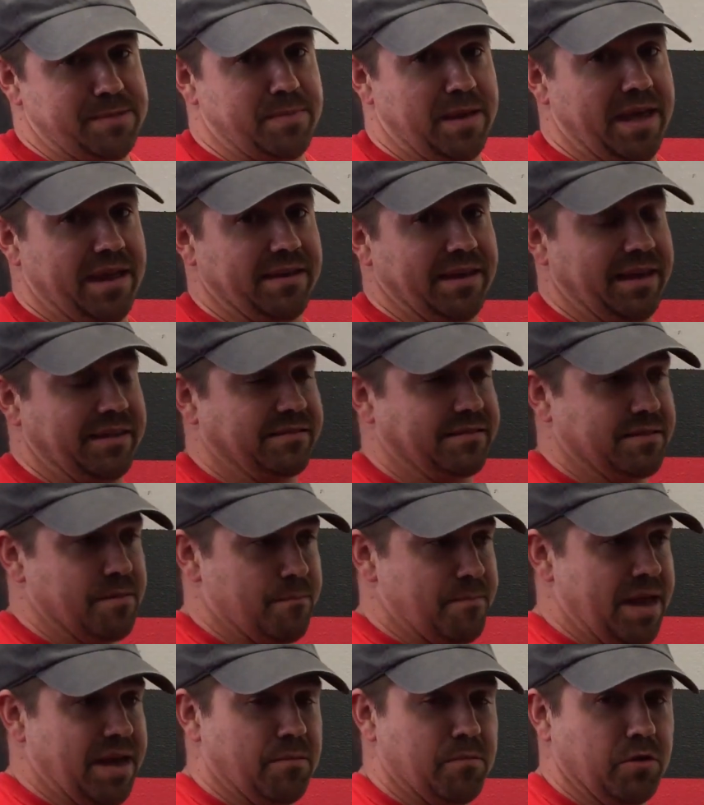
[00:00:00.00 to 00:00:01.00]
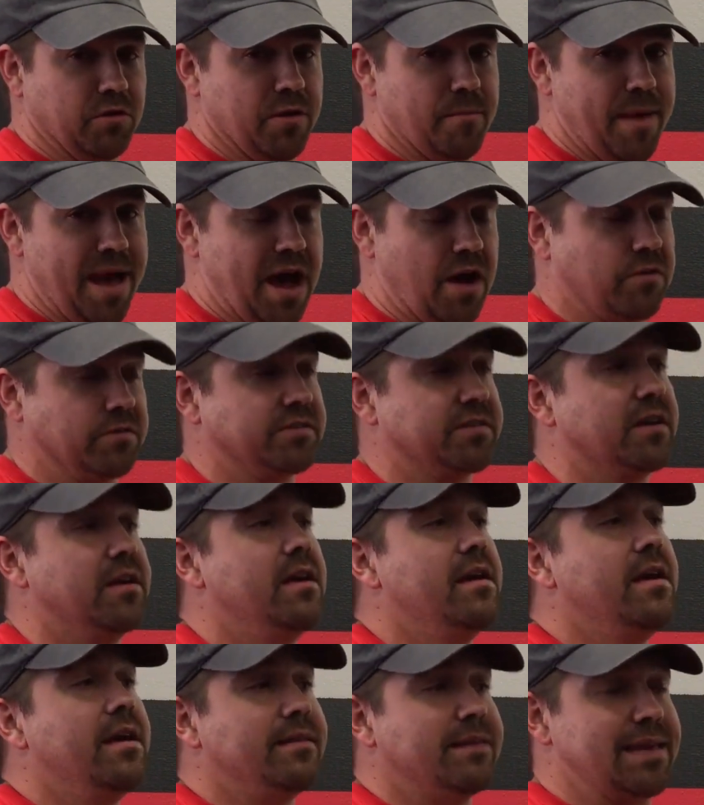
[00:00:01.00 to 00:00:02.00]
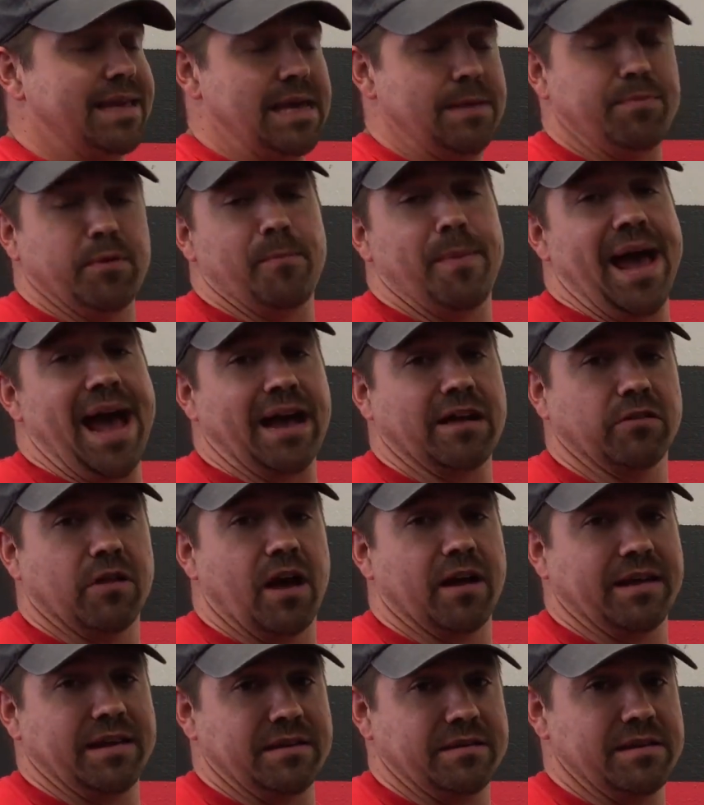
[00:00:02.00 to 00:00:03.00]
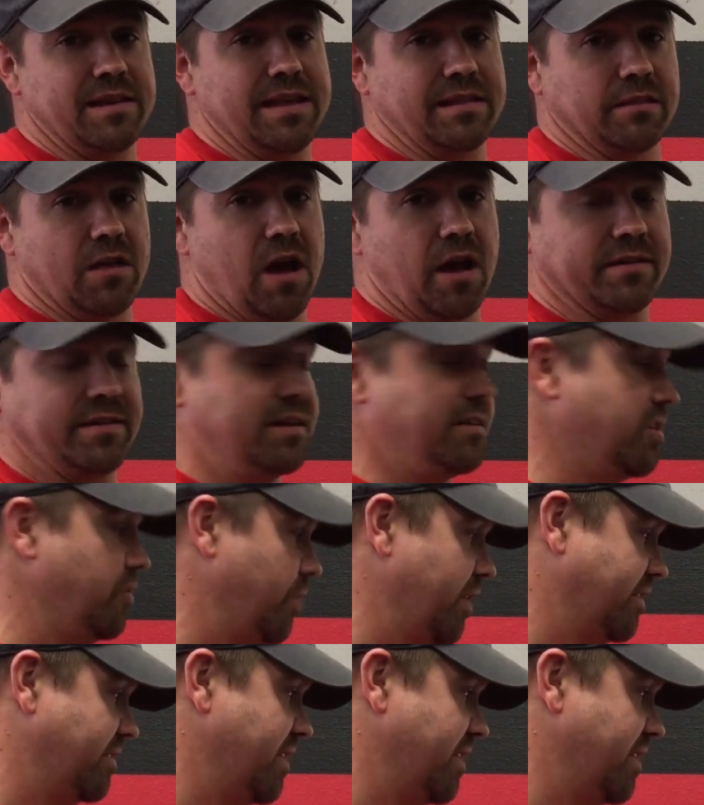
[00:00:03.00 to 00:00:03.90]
knee bend is the minimal amount to keep your back locked into